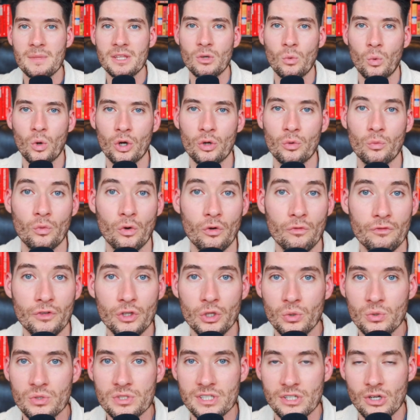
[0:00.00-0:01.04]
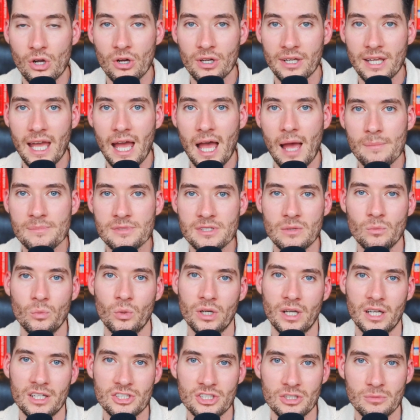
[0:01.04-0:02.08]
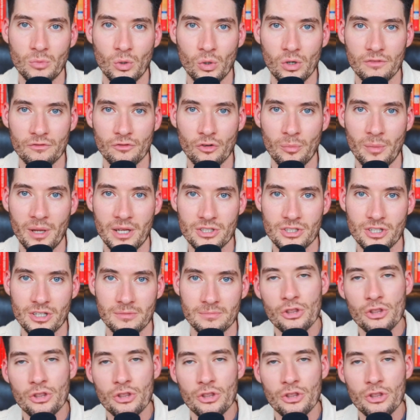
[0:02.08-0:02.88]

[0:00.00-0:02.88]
the word reviews in all caps and we'll get you more information.